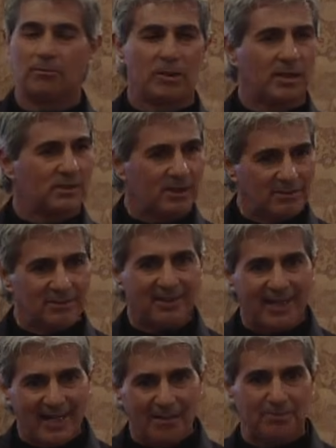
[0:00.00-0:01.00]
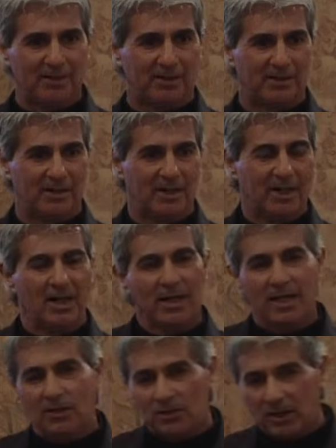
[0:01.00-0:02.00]
but it doesn't happen.
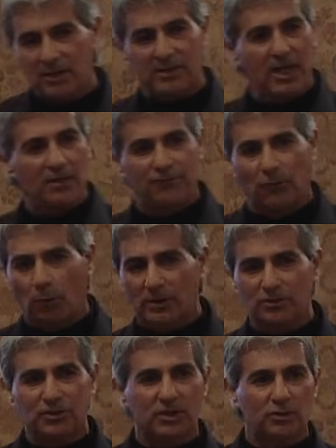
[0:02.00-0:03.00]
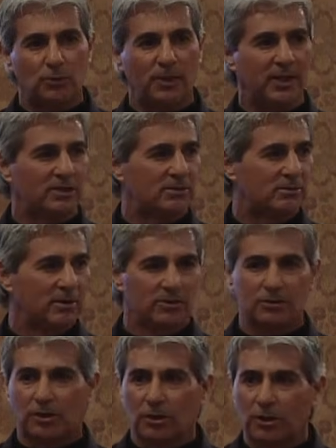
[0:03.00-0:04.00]
It can take 4 to 6 weeks
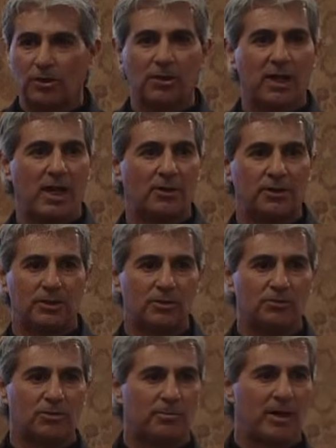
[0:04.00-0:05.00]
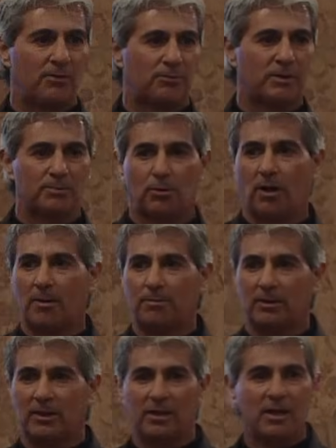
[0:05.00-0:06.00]
to learn how to use a mouth reed
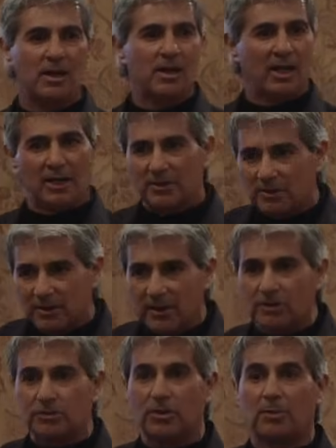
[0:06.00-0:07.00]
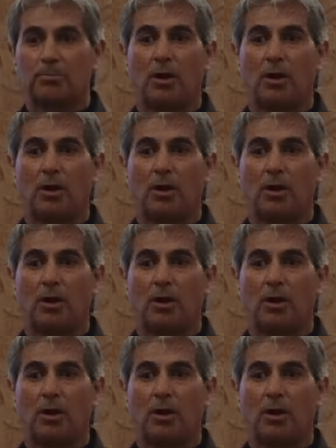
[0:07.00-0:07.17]
properly and to then start